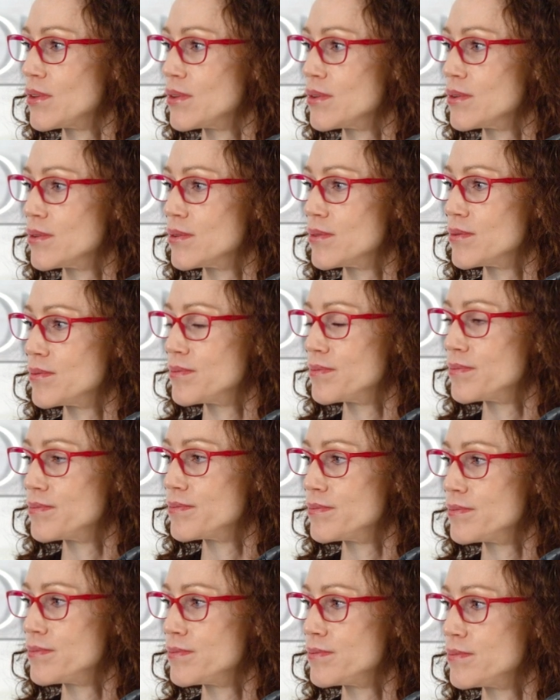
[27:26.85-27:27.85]

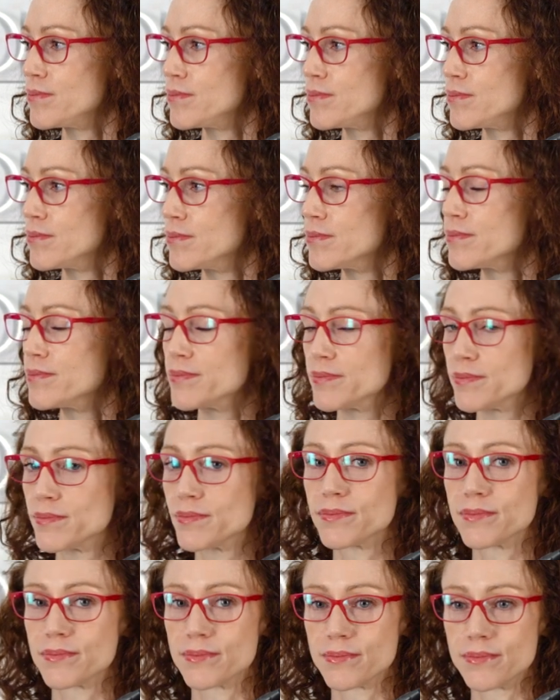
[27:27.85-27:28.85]

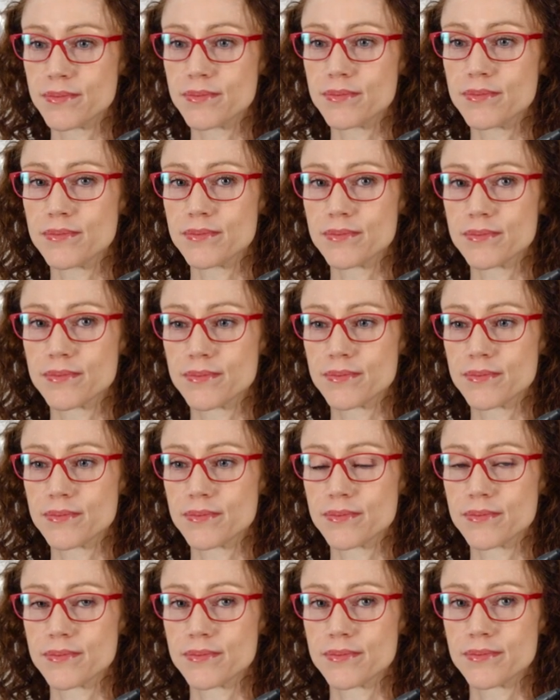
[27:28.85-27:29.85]

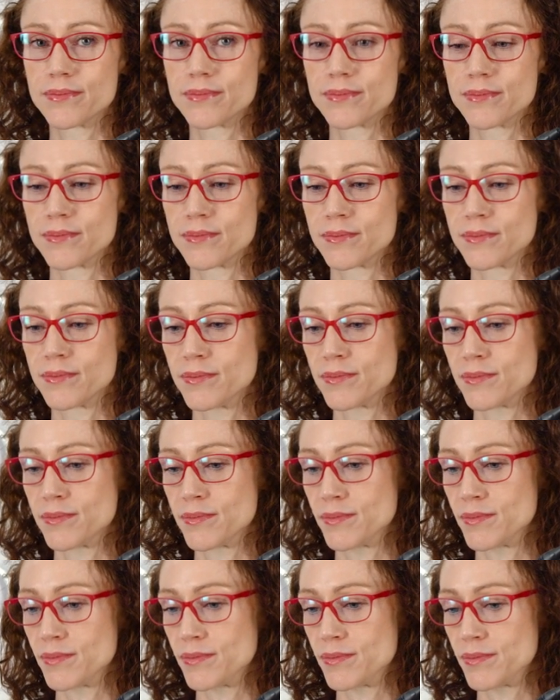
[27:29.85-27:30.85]

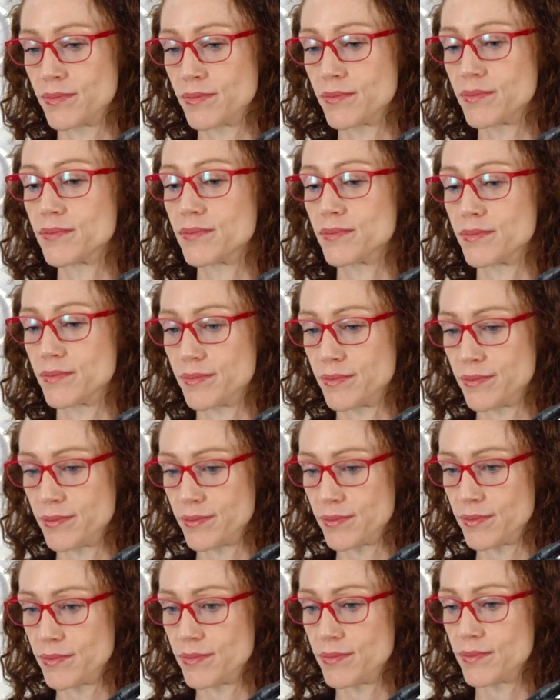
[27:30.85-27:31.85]

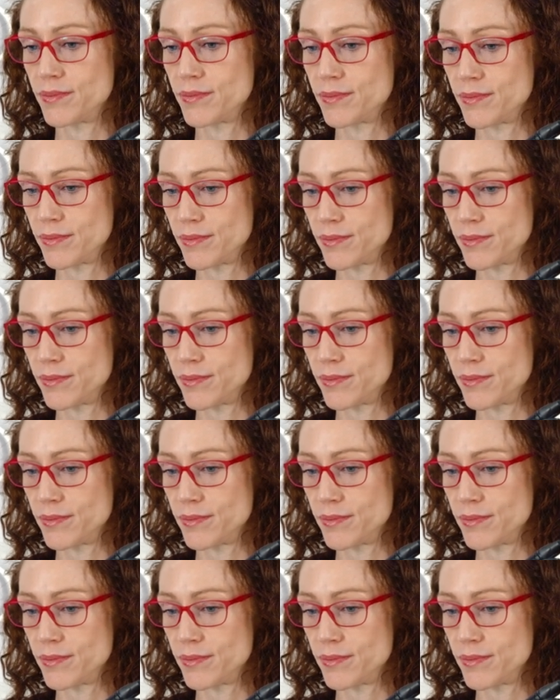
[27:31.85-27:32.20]
No words are spoken by the person on screen.